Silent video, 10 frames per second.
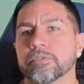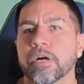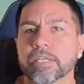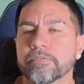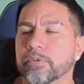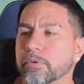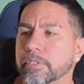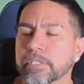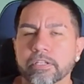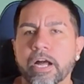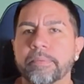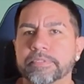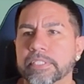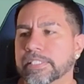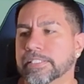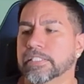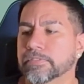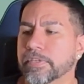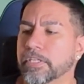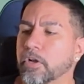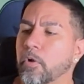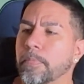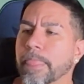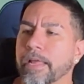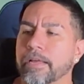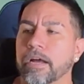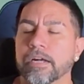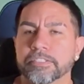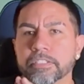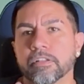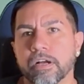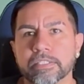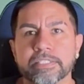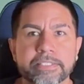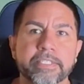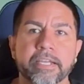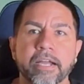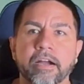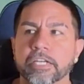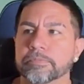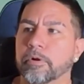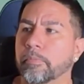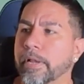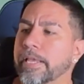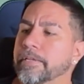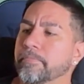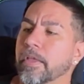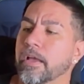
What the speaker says: I'll give you another option at the end of this video, still on the DJI Osmo brand.